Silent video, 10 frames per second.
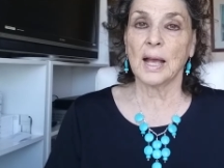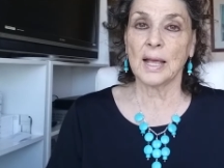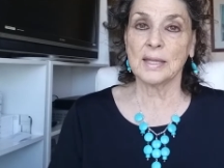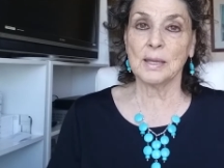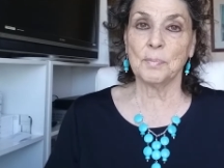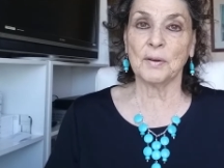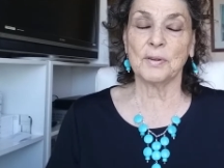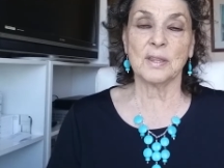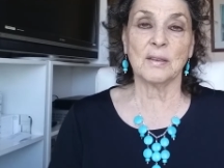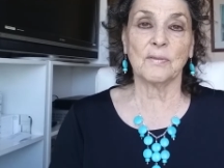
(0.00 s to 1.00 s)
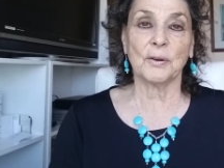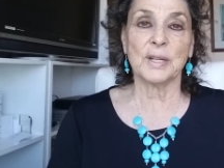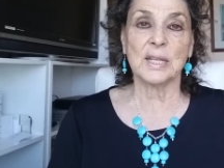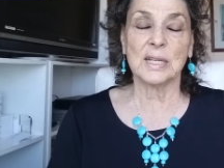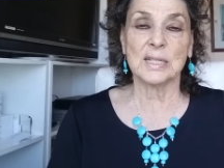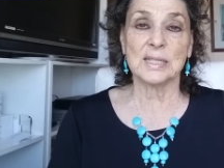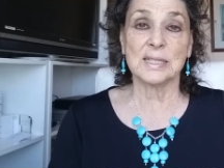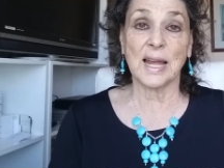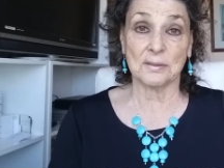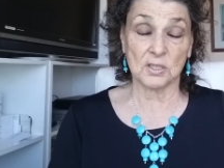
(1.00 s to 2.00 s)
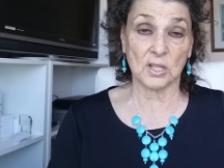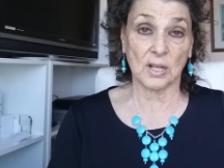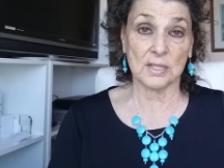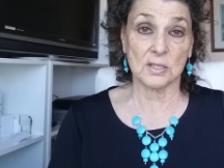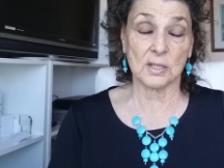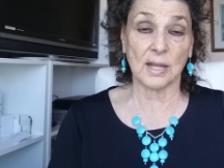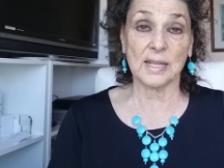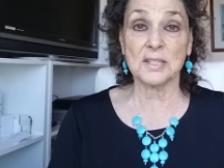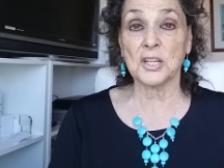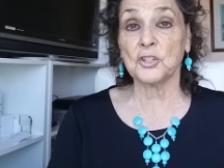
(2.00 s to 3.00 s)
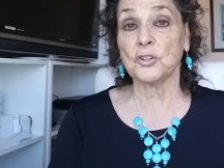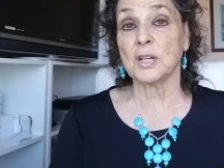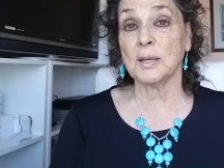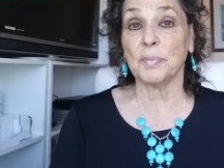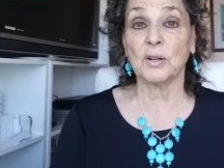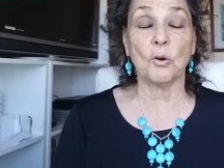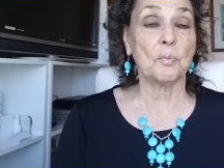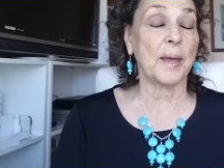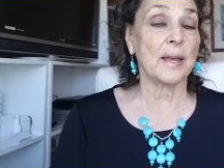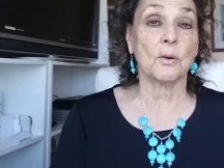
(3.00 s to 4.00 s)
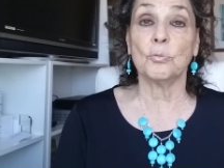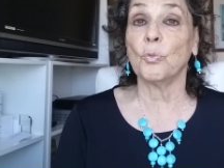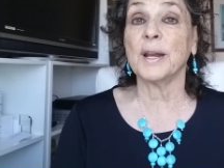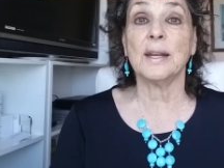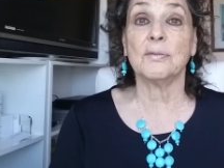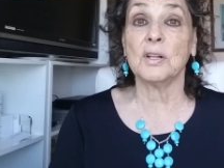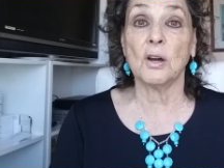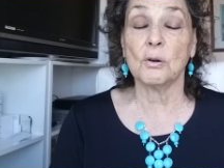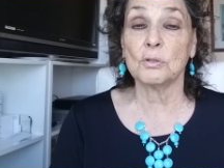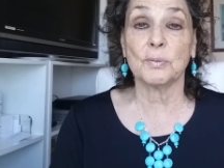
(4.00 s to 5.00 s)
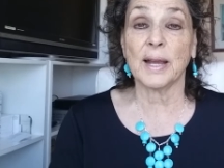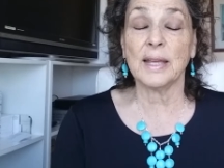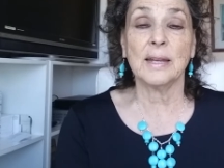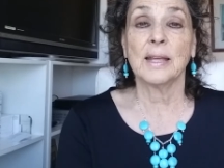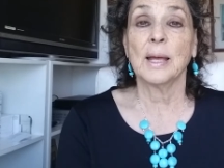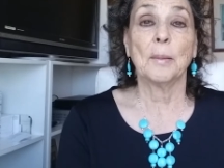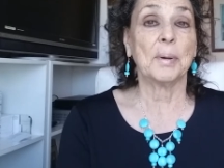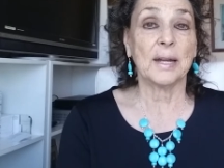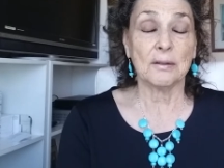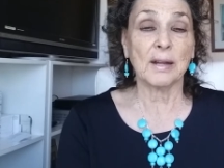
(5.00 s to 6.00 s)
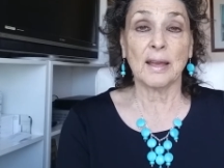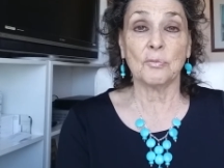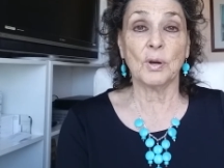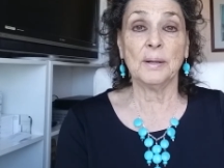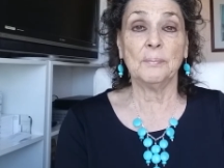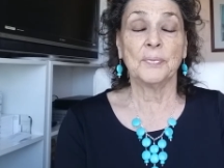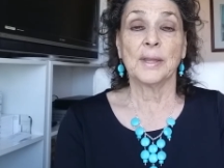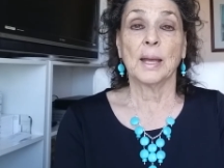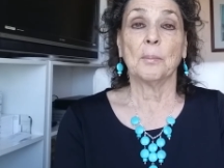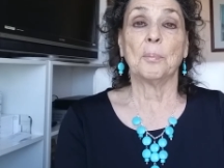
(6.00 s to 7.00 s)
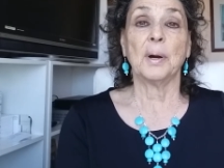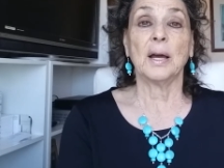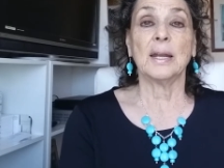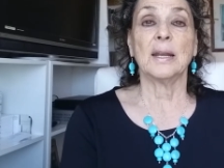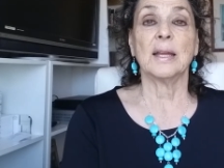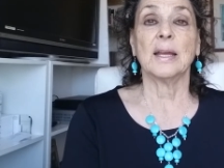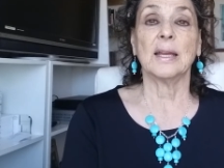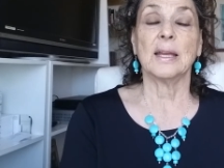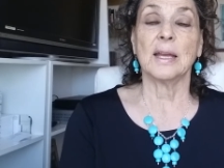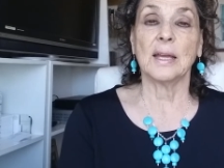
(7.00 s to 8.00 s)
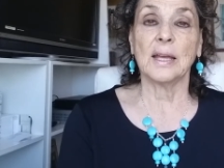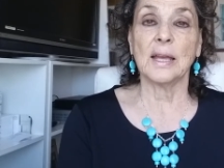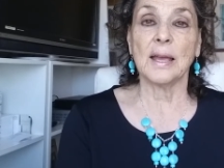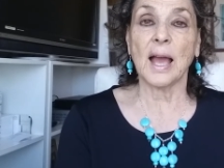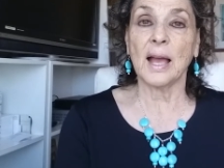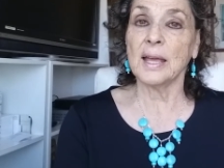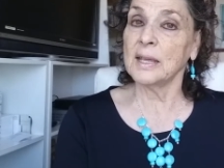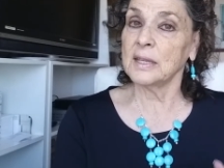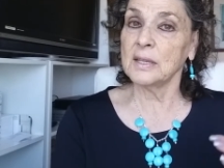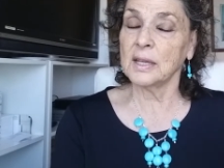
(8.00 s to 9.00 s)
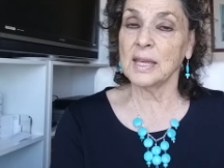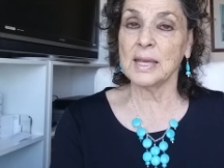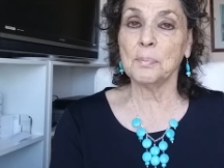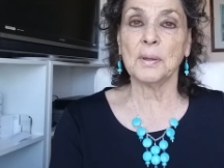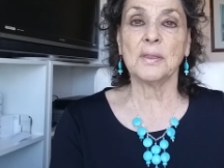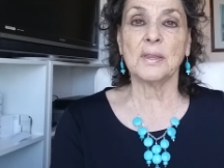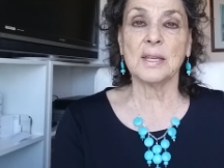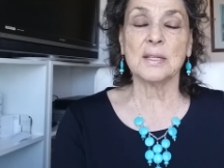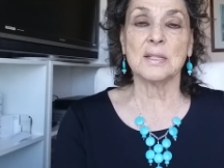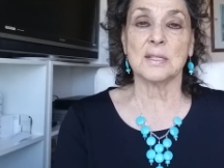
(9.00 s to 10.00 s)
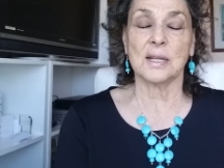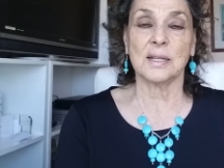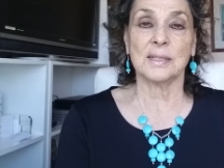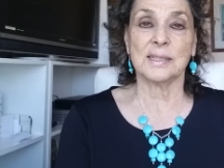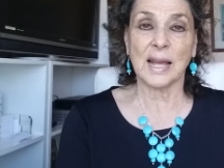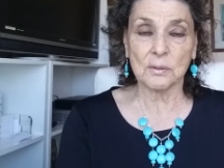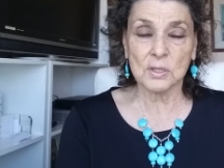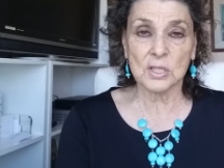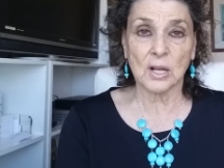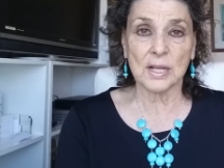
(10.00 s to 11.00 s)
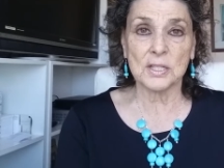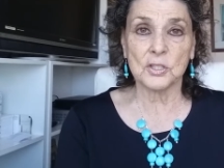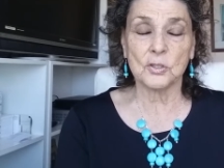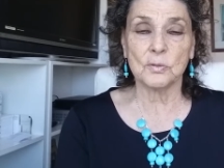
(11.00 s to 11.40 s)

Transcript: I keep everything very downsized. I guess I should keep a go bag. One never knows, right? But I don't have one. But I you keep things downsized.